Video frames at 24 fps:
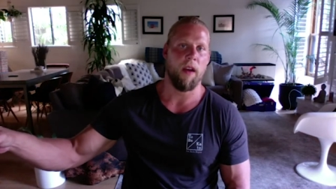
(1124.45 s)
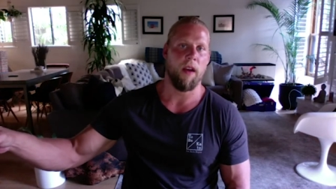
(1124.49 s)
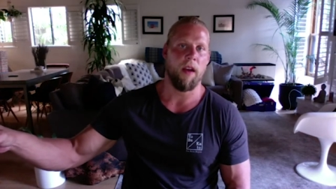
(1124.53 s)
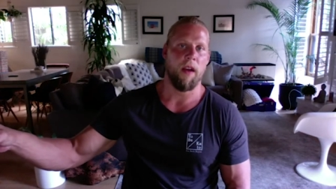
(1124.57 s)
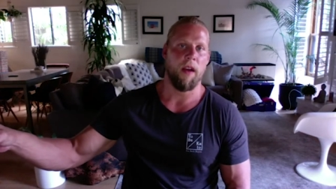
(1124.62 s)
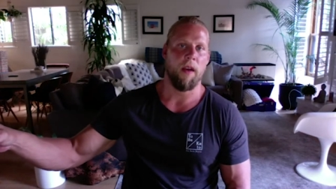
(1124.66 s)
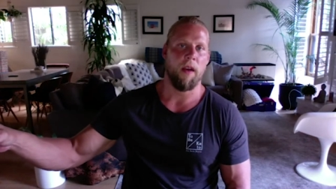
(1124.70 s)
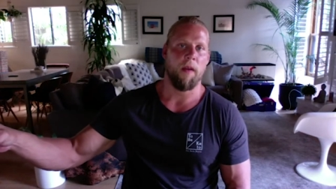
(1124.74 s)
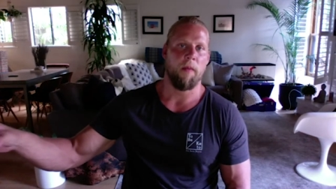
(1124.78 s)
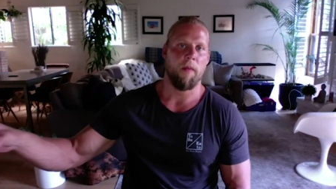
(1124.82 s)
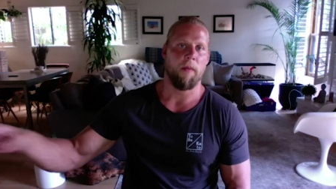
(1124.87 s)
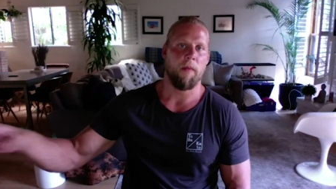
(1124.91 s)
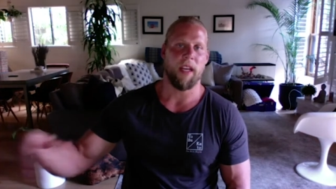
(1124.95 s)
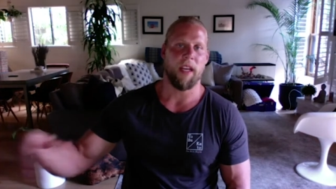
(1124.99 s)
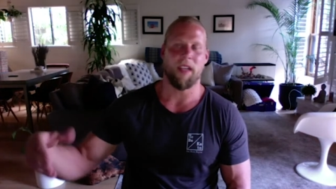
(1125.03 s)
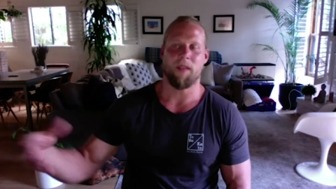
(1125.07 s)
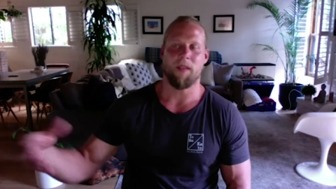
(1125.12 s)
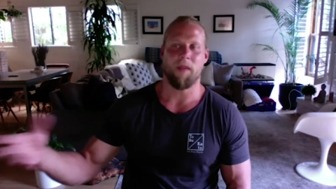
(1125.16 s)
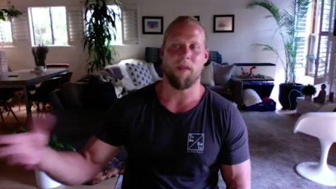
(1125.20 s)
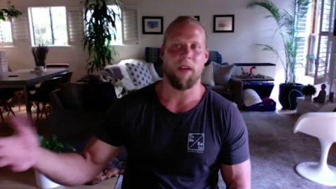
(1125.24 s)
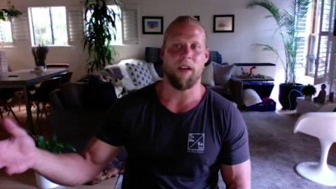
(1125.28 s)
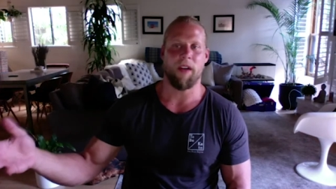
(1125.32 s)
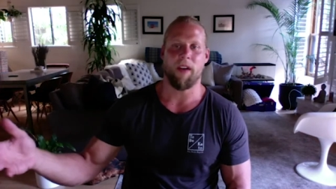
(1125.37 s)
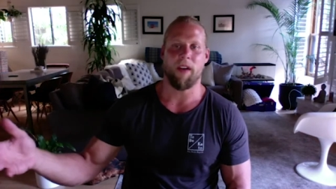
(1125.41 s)
Yeah.
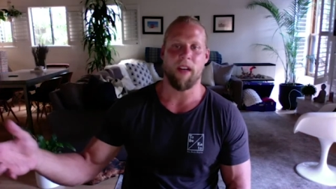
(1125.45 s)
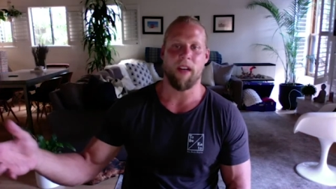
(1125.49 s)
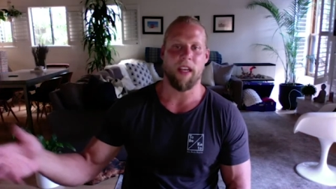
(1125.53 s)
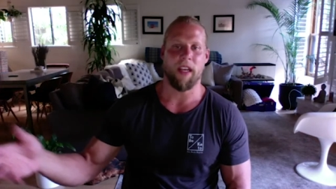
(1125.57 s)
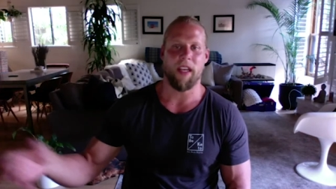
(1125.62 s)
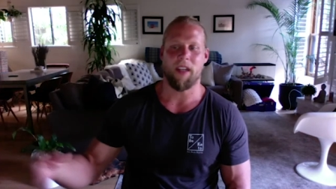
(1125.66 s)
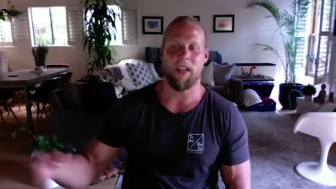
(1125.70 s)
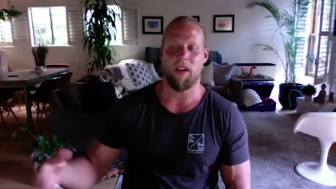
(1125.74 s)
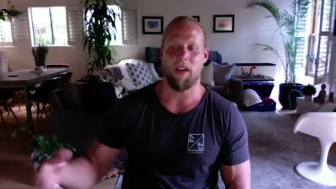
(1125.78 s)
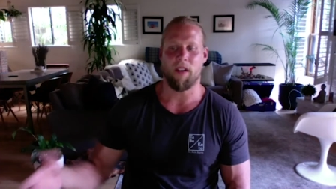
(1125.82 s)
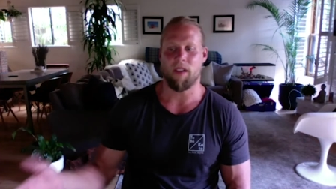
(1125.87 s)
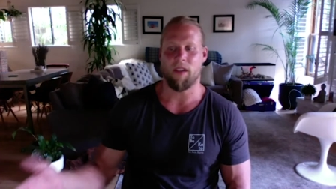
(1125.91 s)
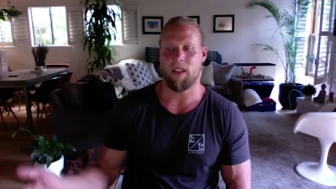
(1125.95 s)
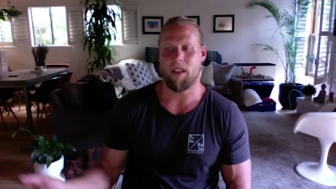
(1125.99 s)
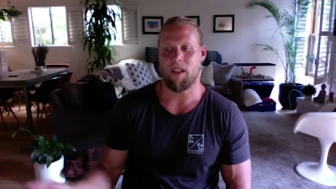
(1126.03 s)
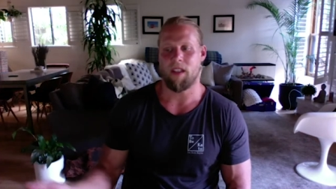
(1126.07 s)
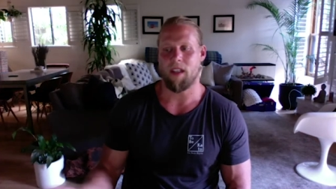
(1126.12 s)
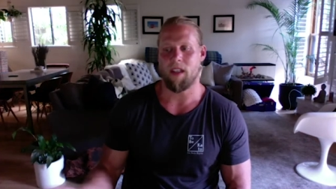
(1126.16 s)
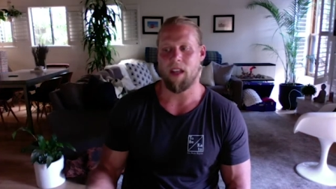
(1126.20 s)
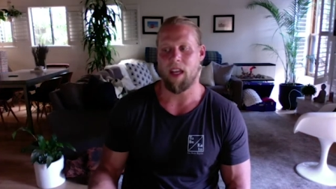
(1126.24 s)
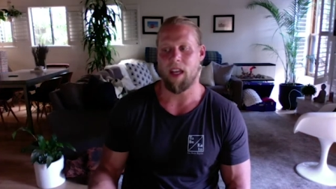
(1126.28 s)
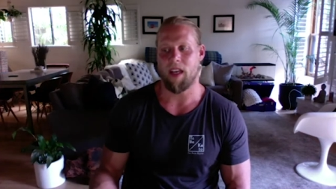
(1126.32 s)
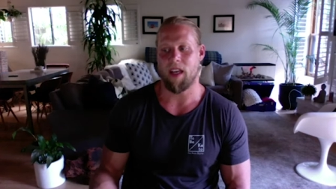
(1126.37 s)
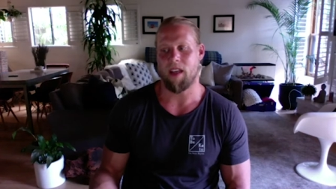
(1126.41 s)
Because when you're in ketosis,
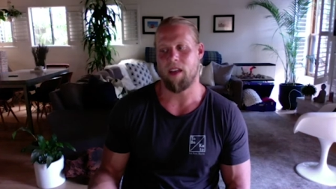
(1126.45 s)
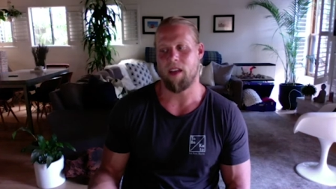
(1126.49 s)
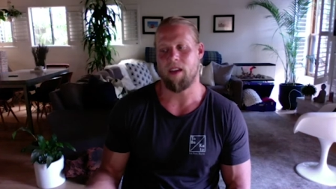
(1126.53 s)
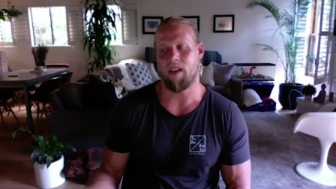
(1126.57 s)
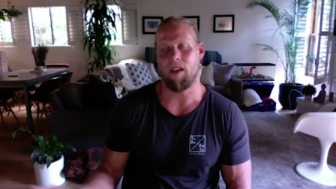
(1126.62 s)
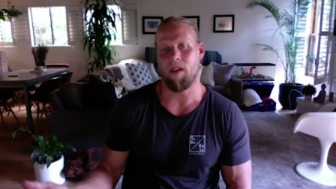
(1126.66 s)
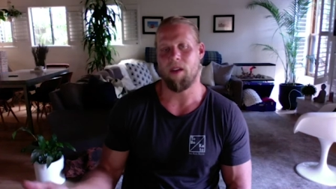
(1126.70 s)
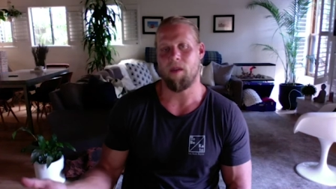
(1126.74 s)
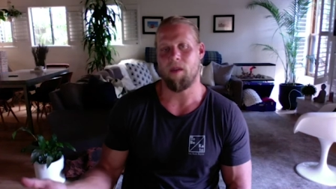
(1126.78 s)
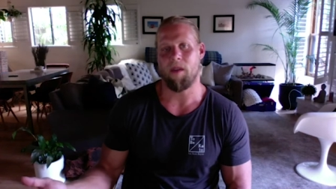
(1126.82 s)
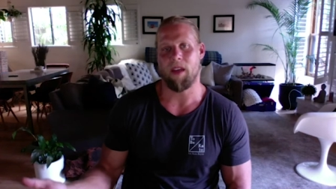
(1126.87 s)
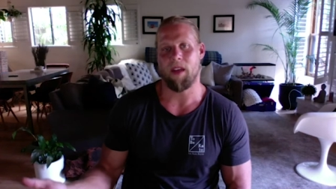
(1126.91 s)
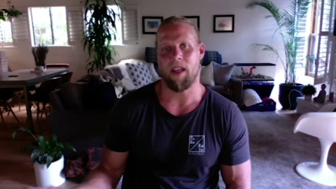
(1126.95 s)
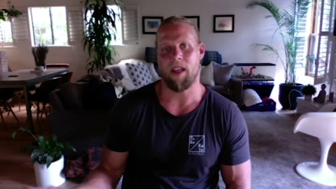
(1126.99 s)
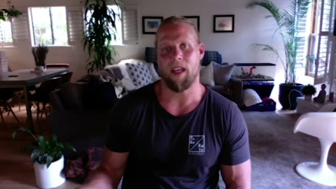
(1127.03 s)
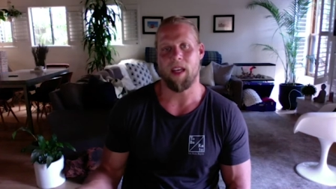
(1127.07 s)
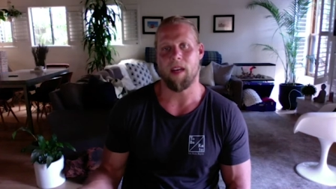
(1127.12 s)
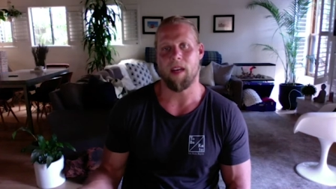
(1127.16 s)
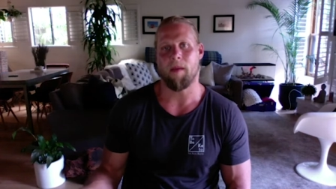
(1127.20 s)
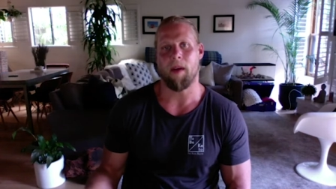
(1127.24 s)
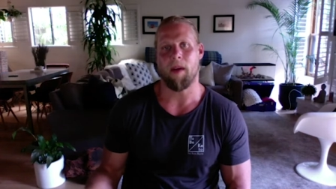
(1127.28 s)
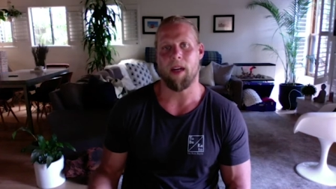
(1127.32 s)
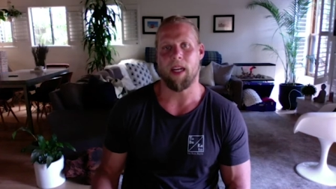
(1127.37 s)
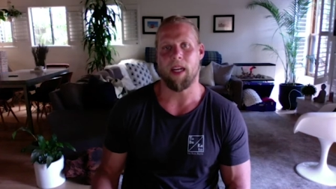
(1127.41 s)
like you don't really
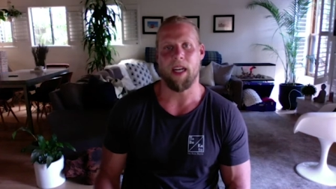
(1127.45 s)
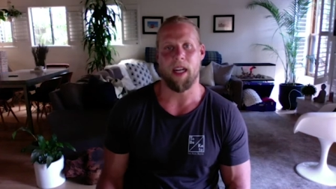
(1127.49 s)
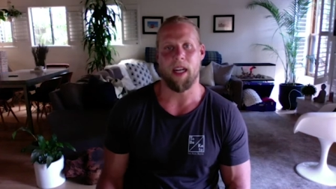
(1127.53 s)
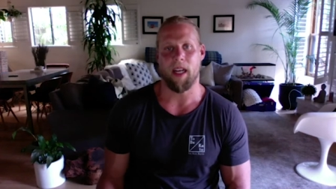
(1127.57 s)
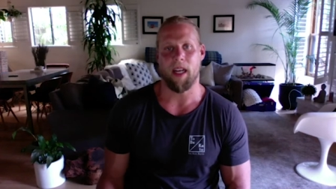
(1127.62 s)
think about eating.